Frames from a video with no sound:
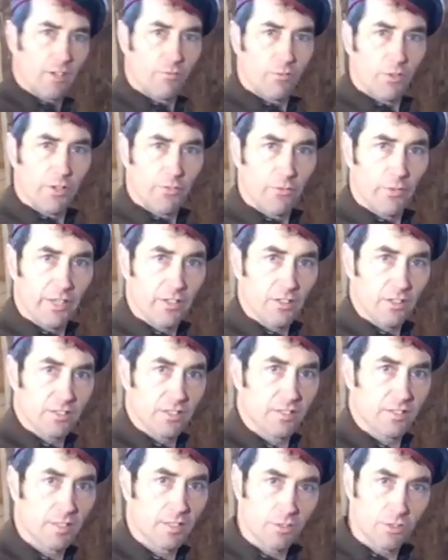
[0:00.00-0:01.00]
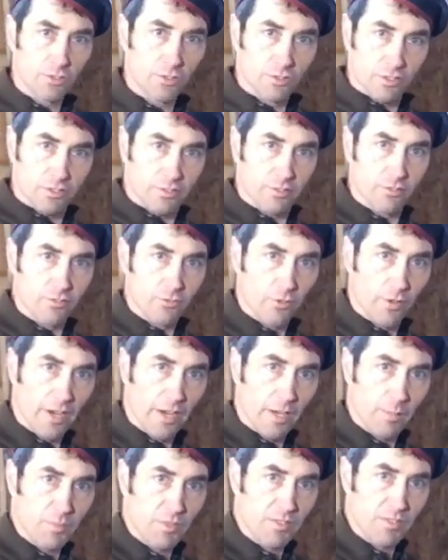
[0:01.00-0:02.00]
to avoid wrinkles is to do
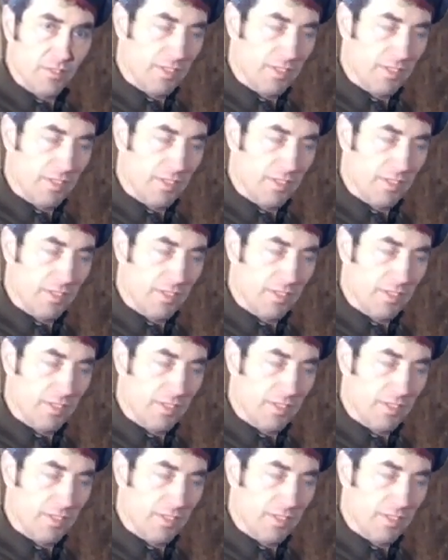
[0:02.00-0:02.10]
stripes